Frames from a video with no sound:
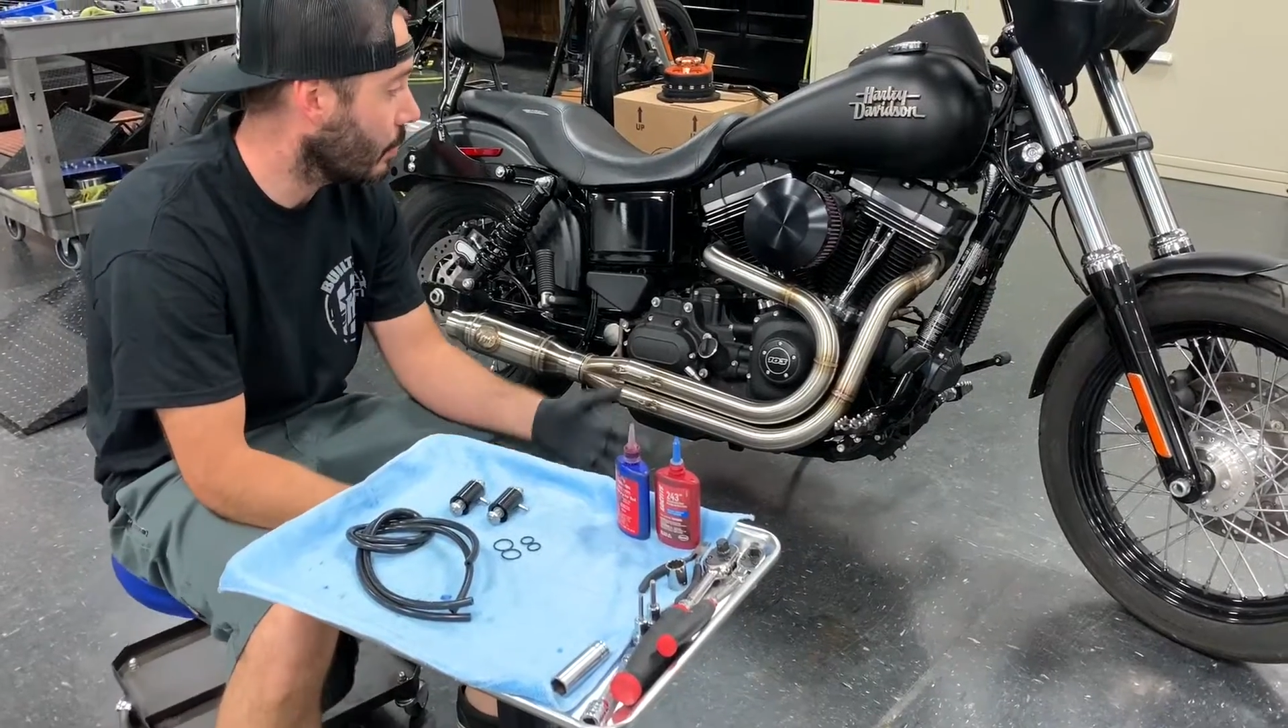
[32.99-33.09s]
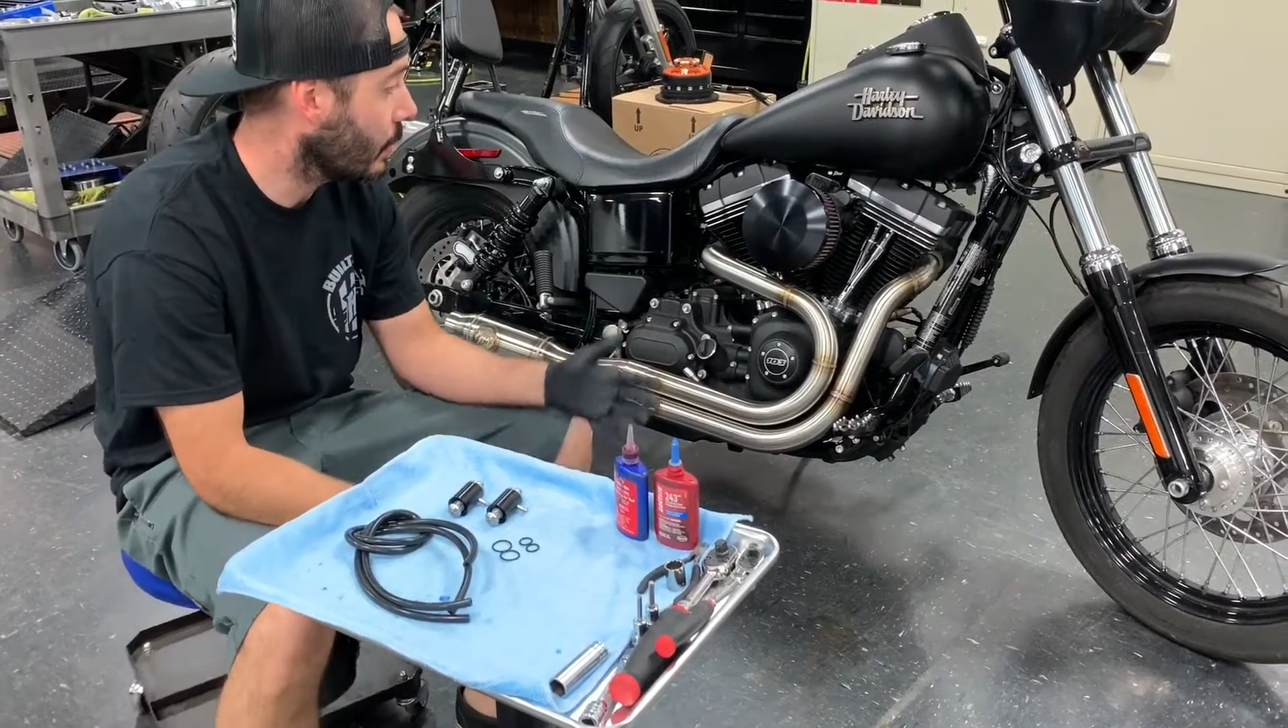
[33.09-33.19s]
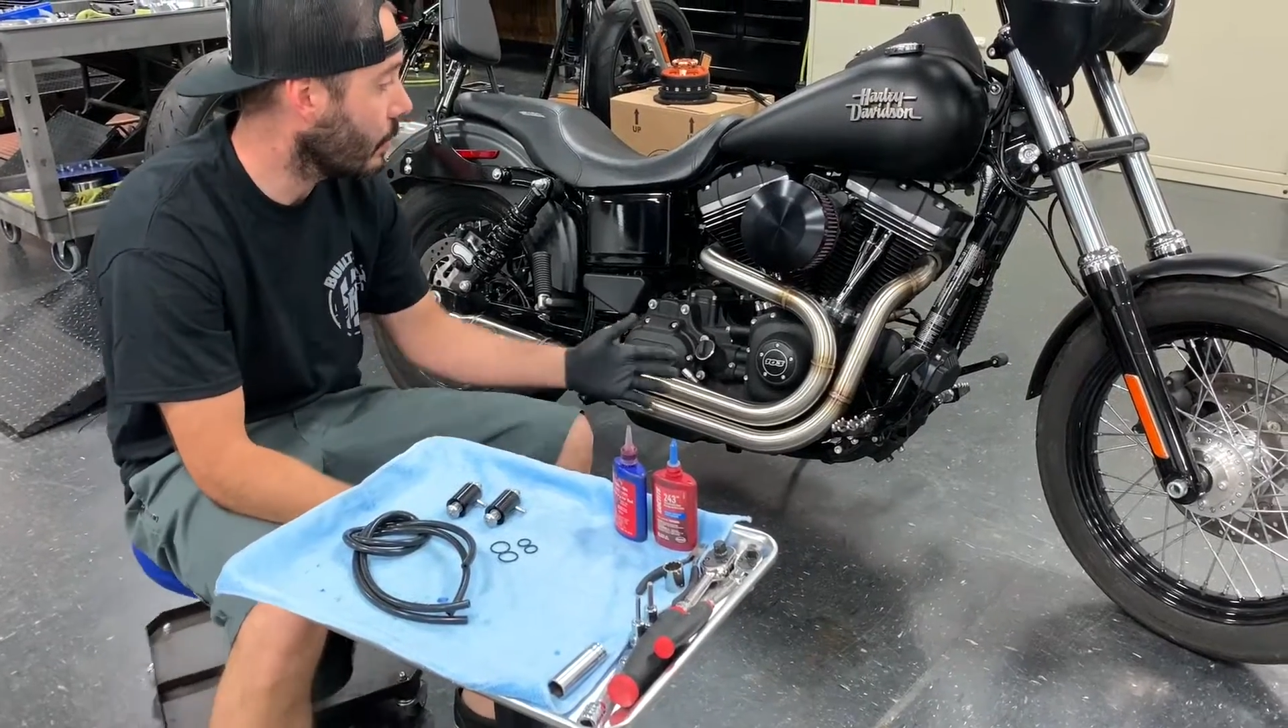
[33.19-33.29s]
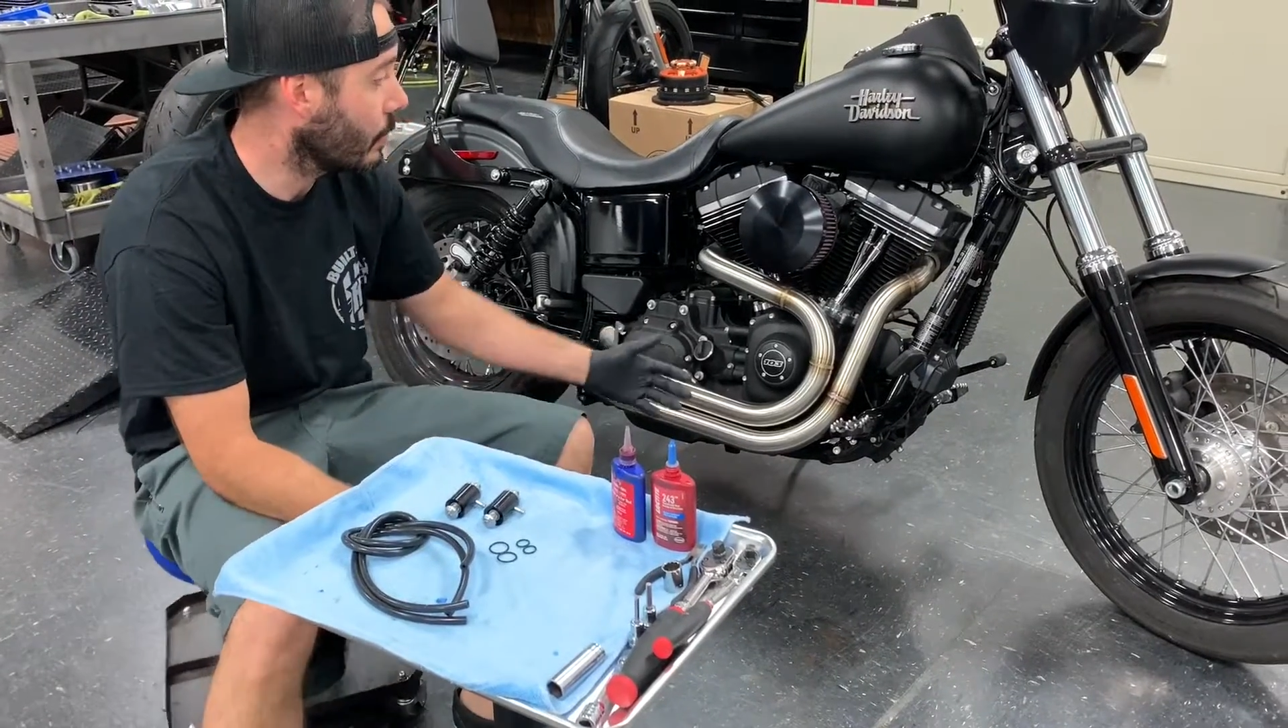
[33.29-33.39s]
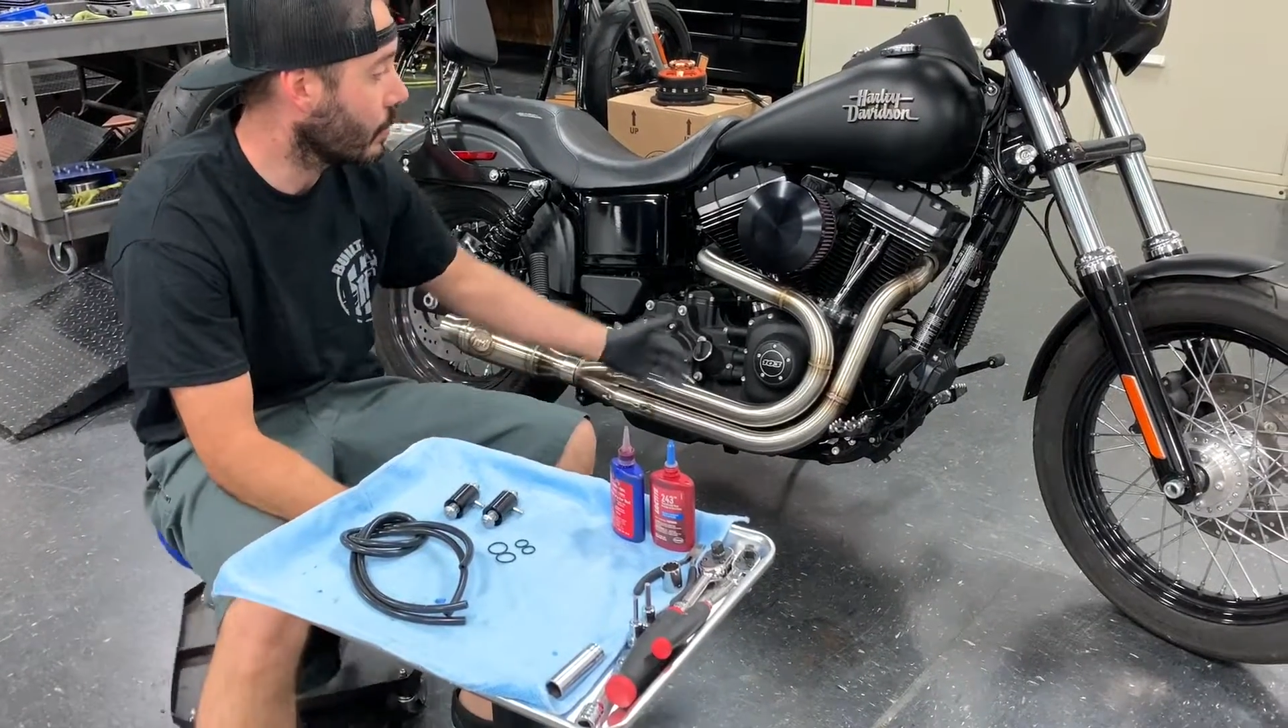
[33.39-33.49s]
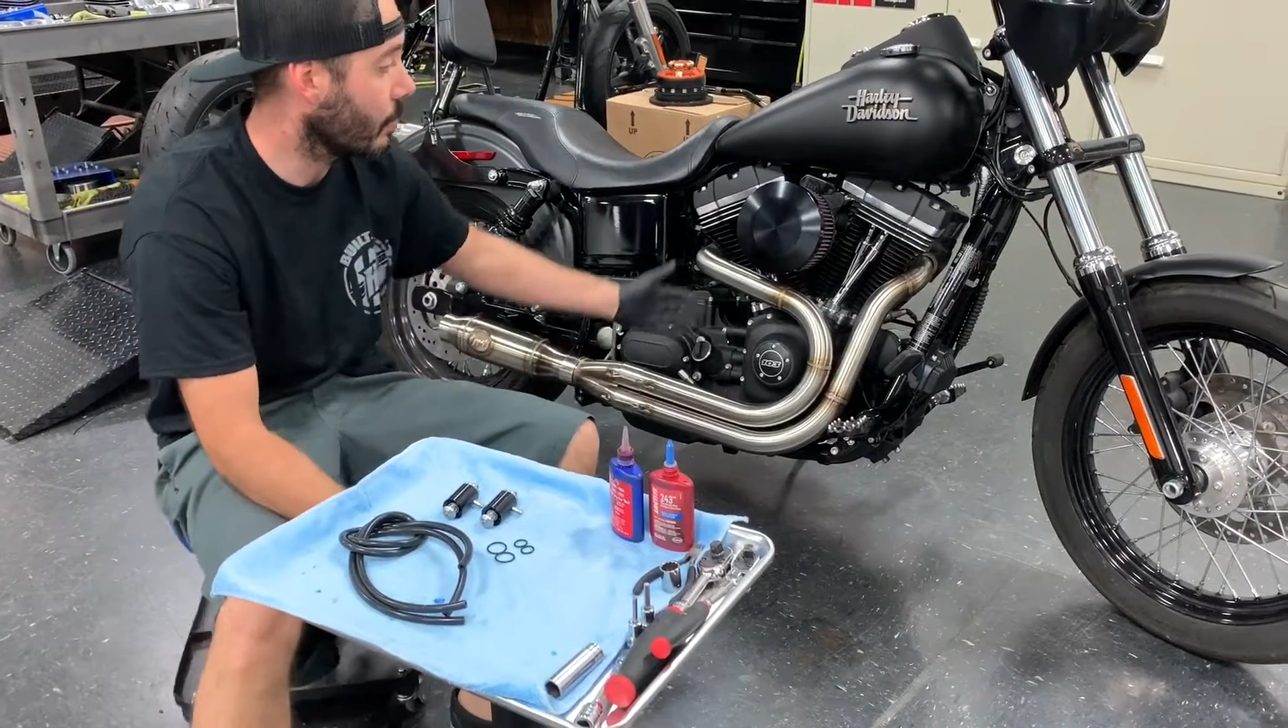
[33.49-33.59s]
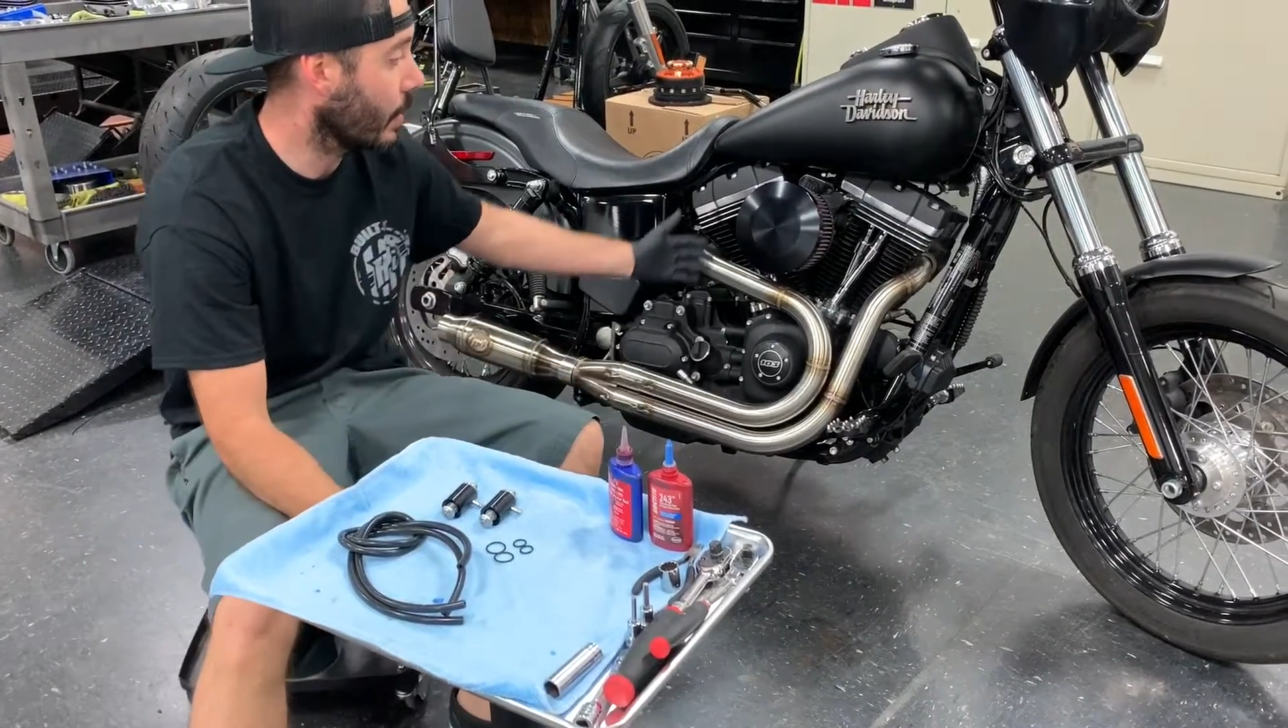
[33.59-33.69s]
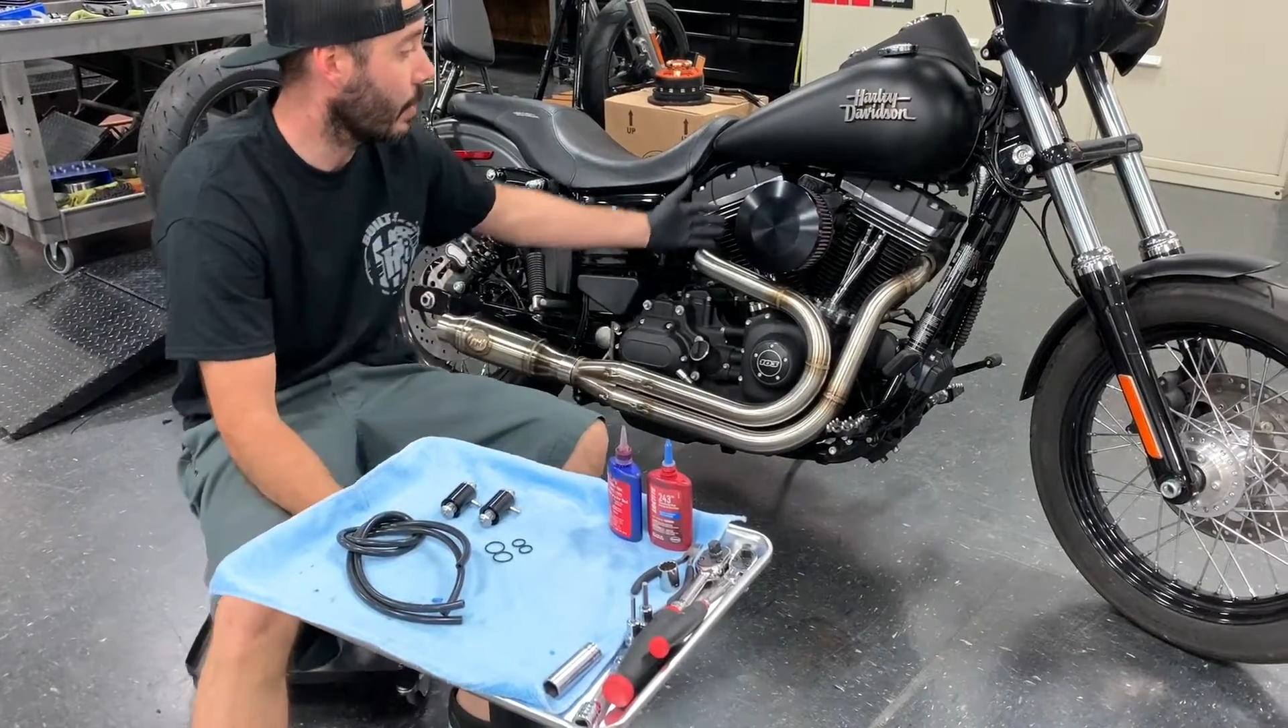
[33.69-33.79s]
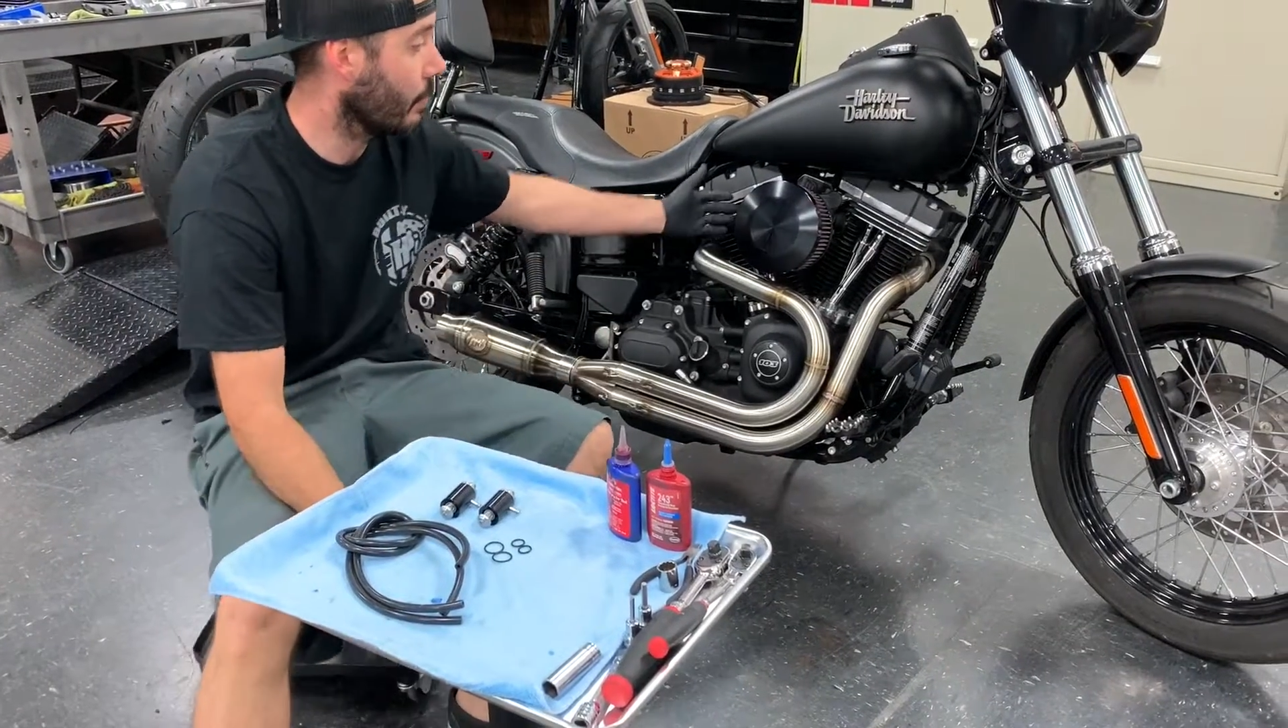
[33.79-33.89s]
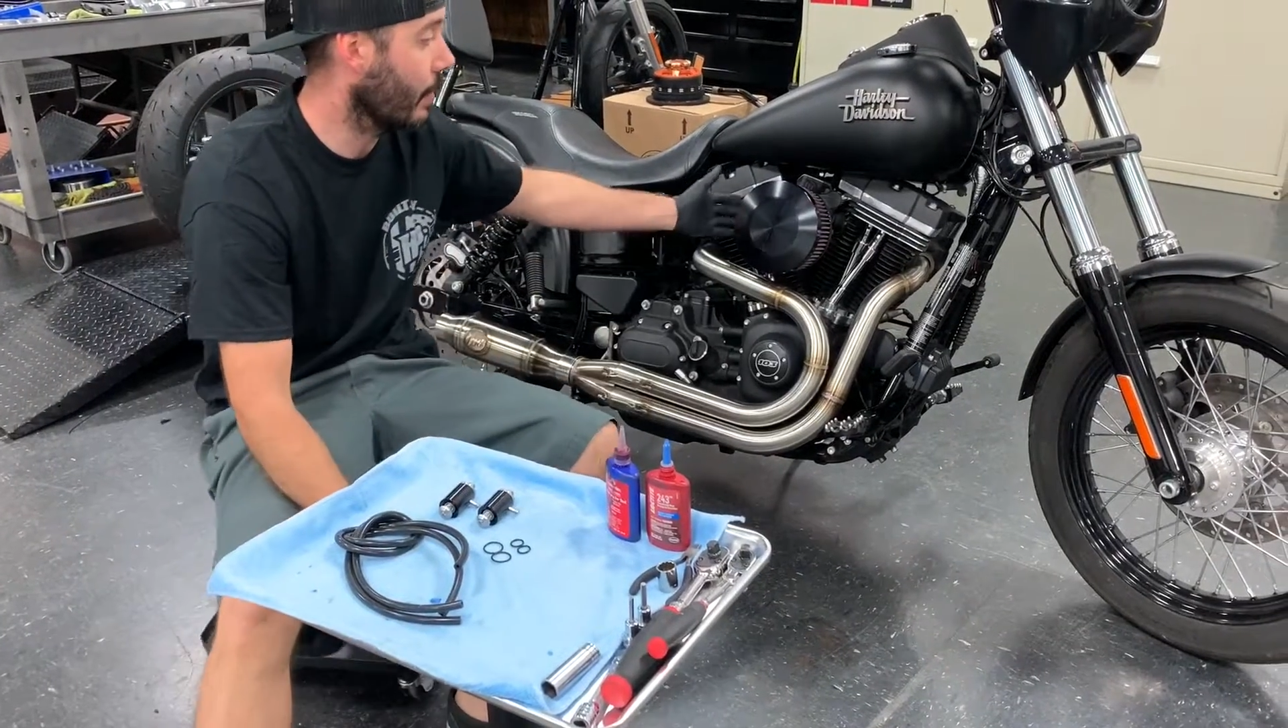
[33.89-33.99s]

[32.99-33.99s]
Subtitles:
be used with a